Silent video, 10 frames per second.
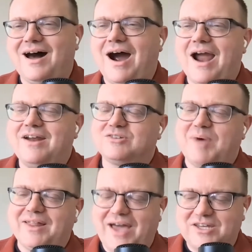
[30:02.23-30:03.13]
right, here's
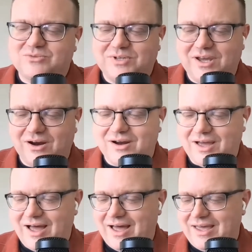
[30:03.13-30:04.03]
my last one here,
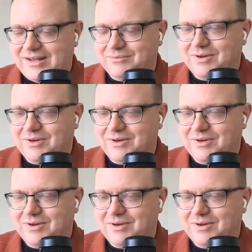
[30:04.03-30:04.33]
uh, and